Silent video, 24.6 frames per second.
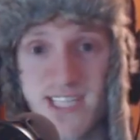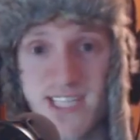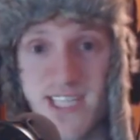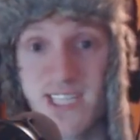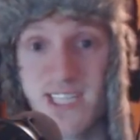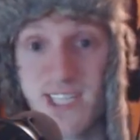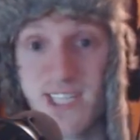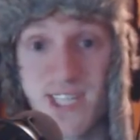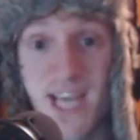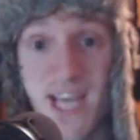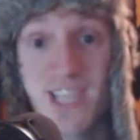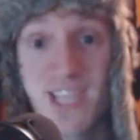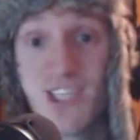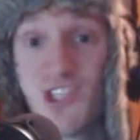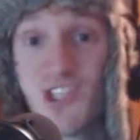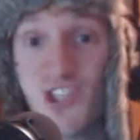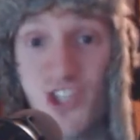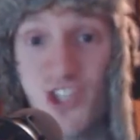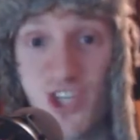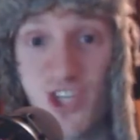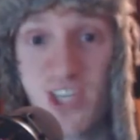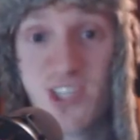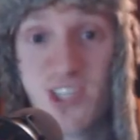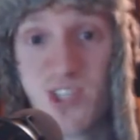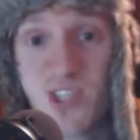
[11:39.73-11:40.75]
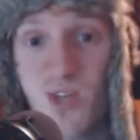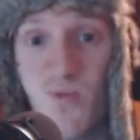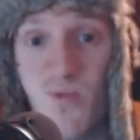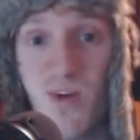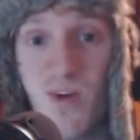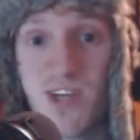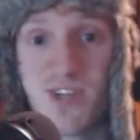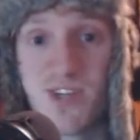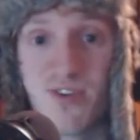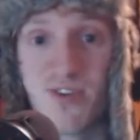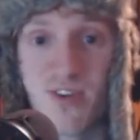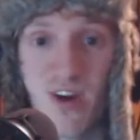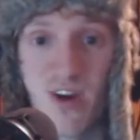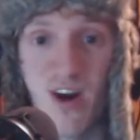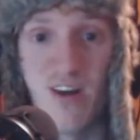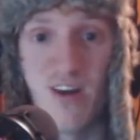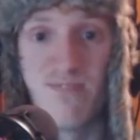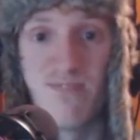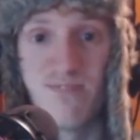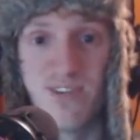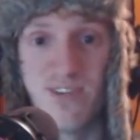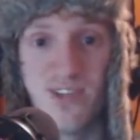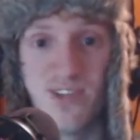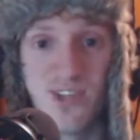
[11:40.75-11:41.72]
sense, that's just the Western
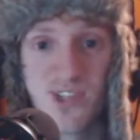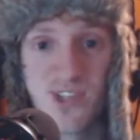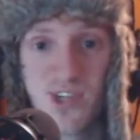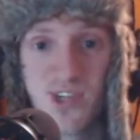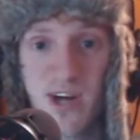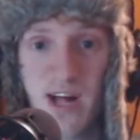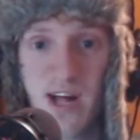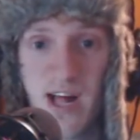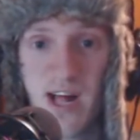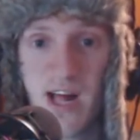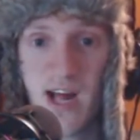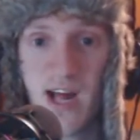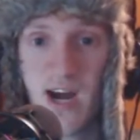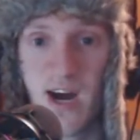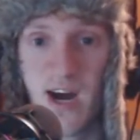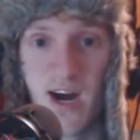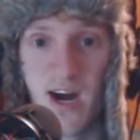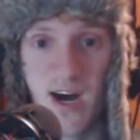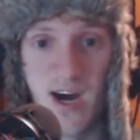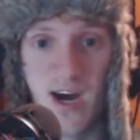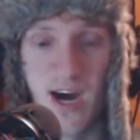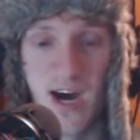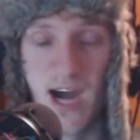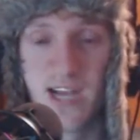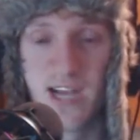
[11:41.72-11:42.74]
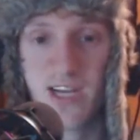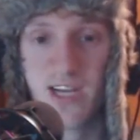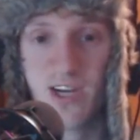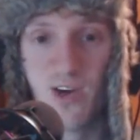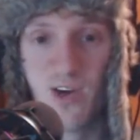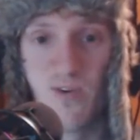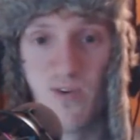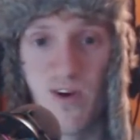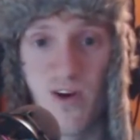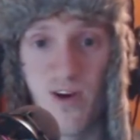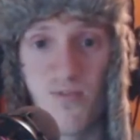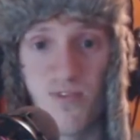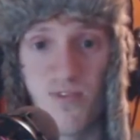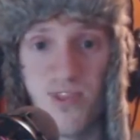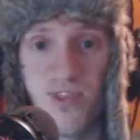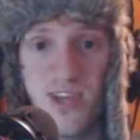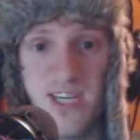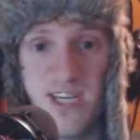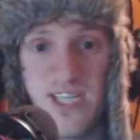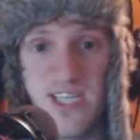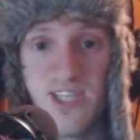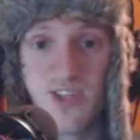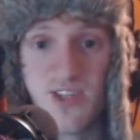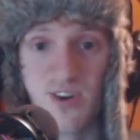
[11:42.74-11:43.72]
Conference. I can go on with
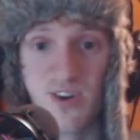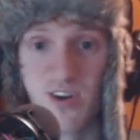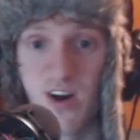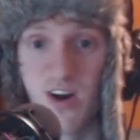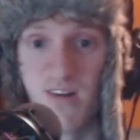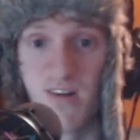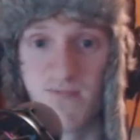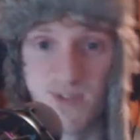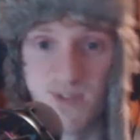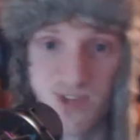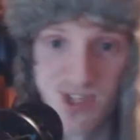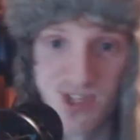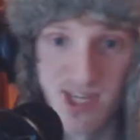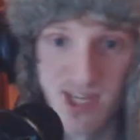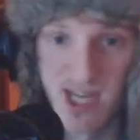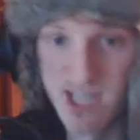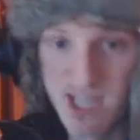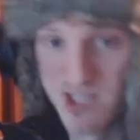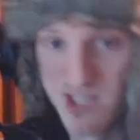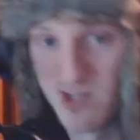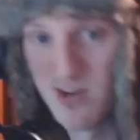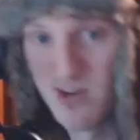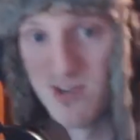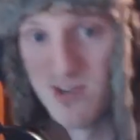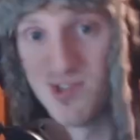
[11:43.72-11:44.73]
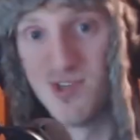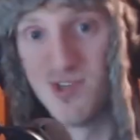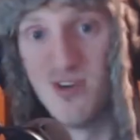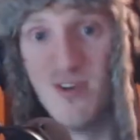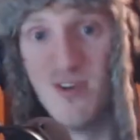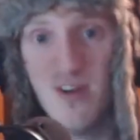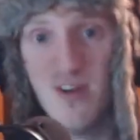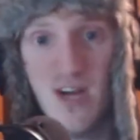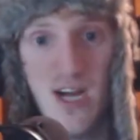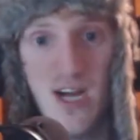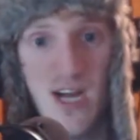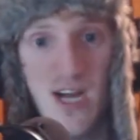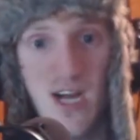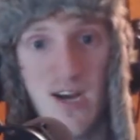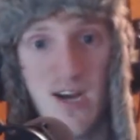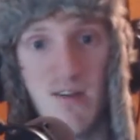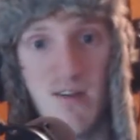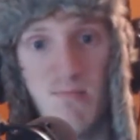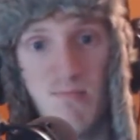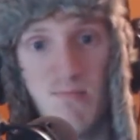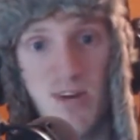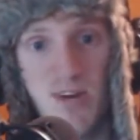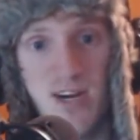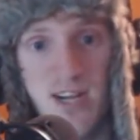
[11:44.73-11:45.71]
the Eastern Conference guys also,
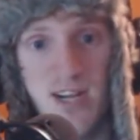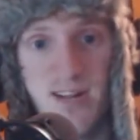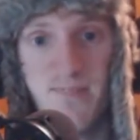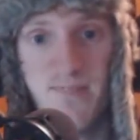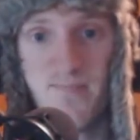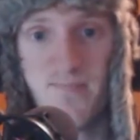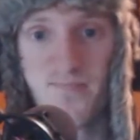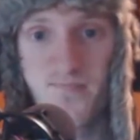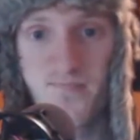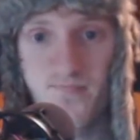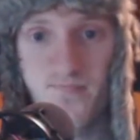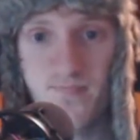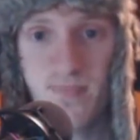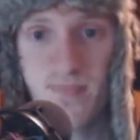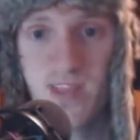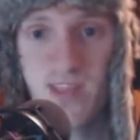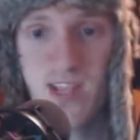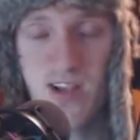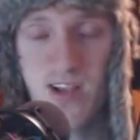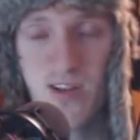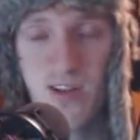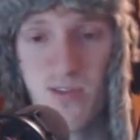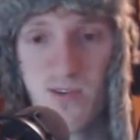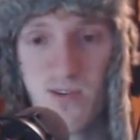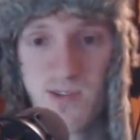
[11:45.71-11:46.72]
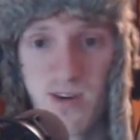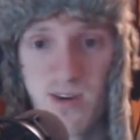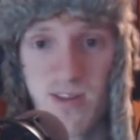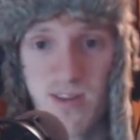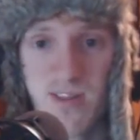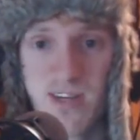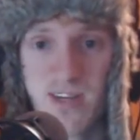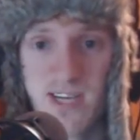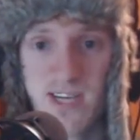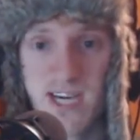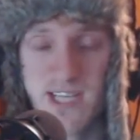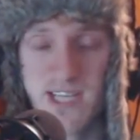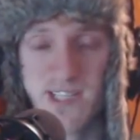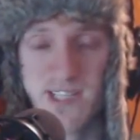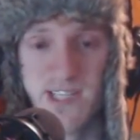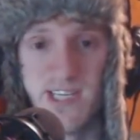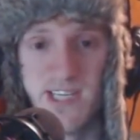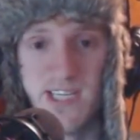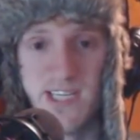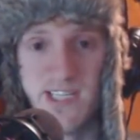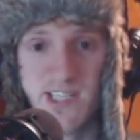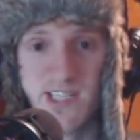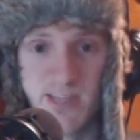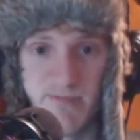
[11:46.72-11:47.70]
but those are the guys
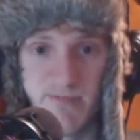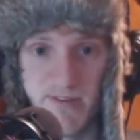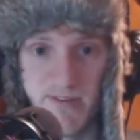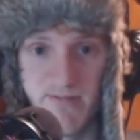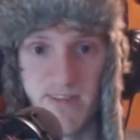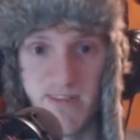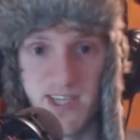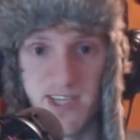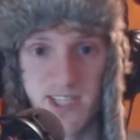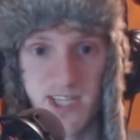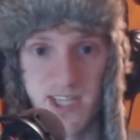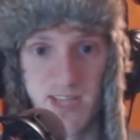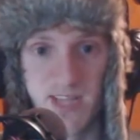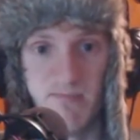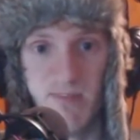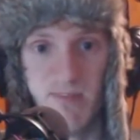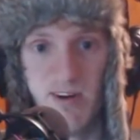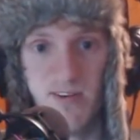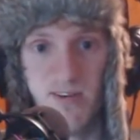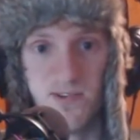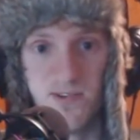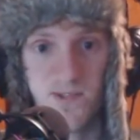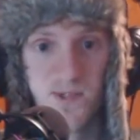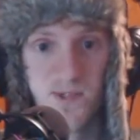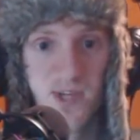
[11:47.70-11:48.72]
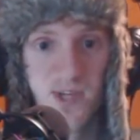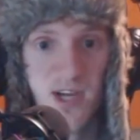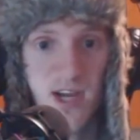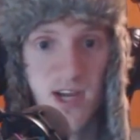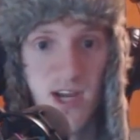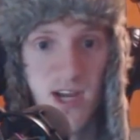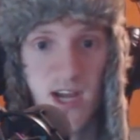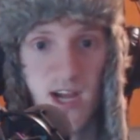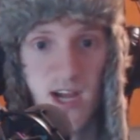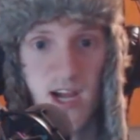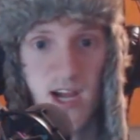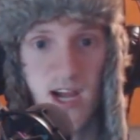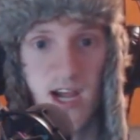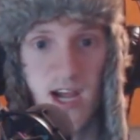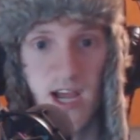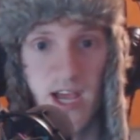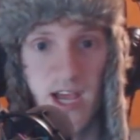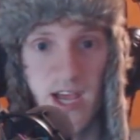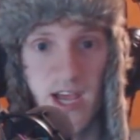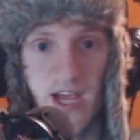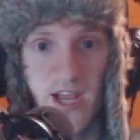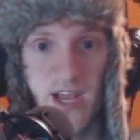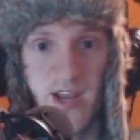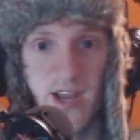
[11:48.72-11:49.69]
that he's going to be facing the most.
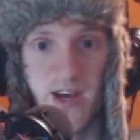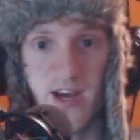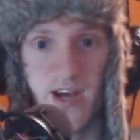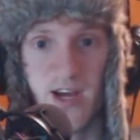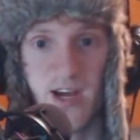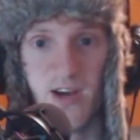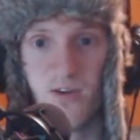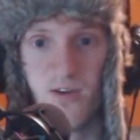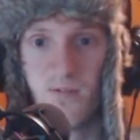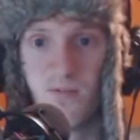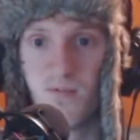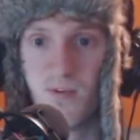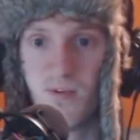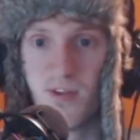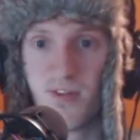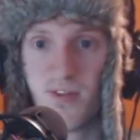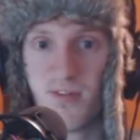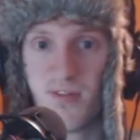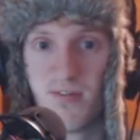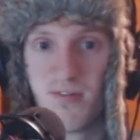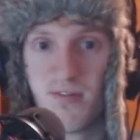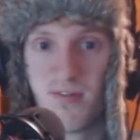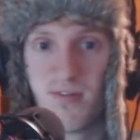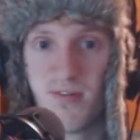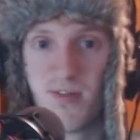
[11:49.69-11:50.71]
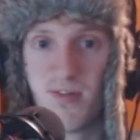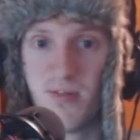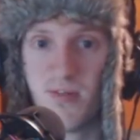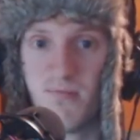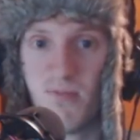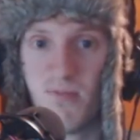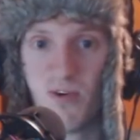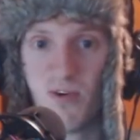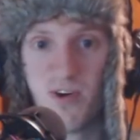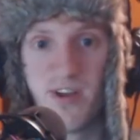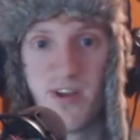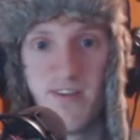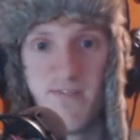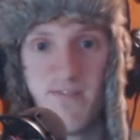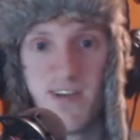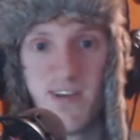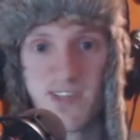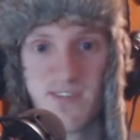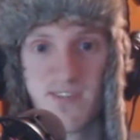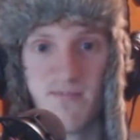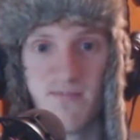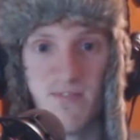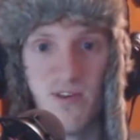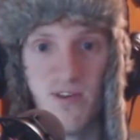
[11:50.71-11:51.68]
And with the more
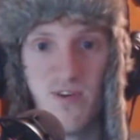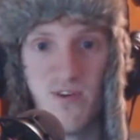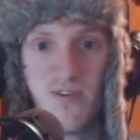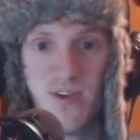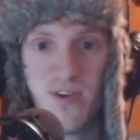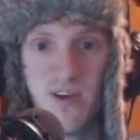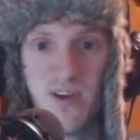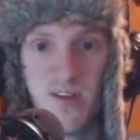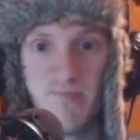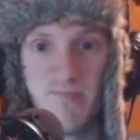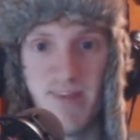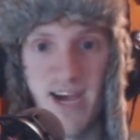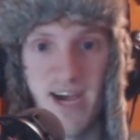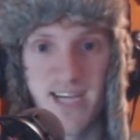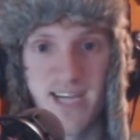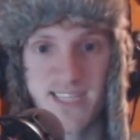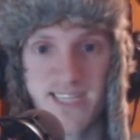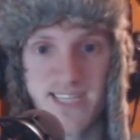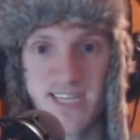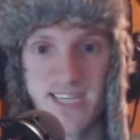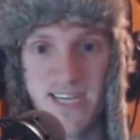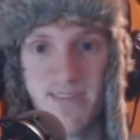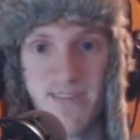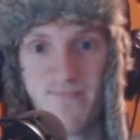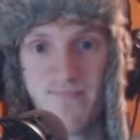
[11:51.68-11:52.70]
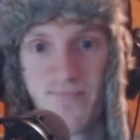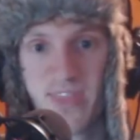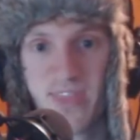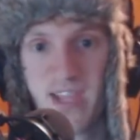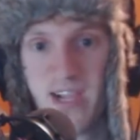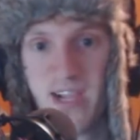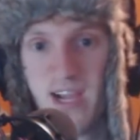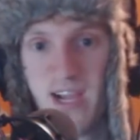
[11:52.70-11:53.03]
defensive load near the basket,